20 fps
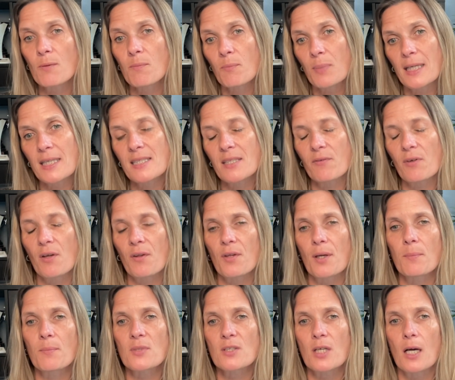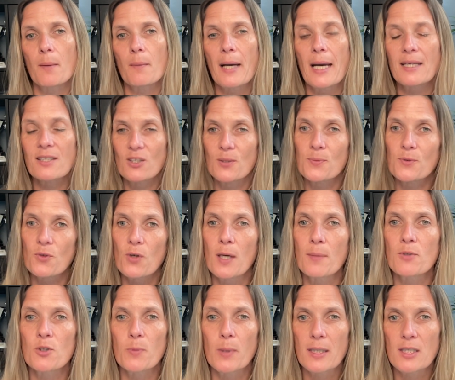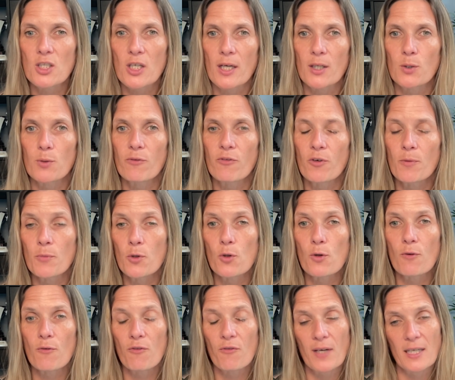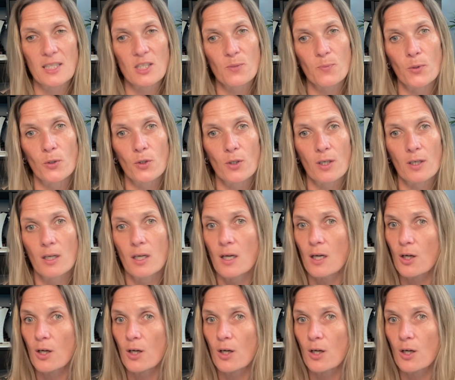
please give it a thumbs up and subscribe to my channel for more Facebook